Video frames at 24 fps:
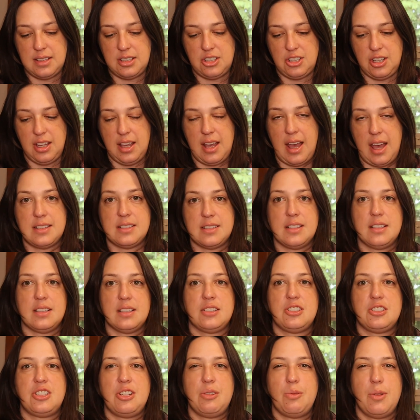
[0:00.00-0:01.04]
She
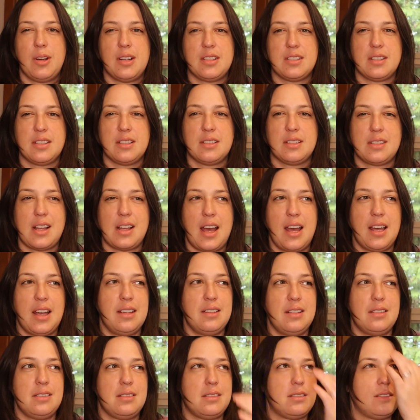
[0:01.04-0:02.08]
wears a
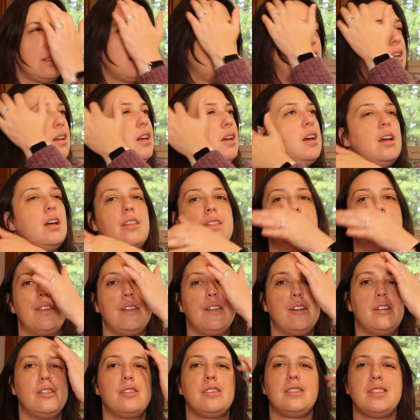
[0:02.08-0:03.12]
size
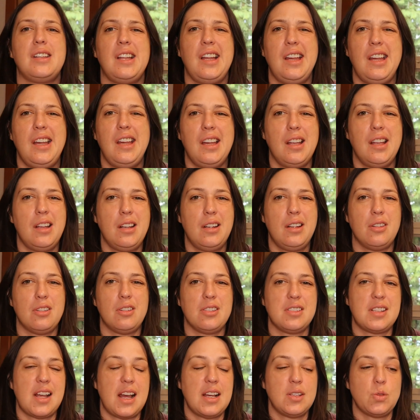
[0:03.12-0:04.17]
13 or
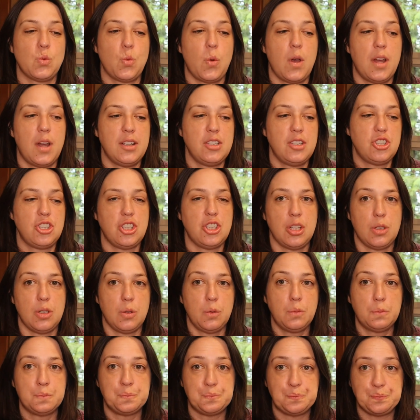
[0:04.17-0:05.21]
size 1 shoe.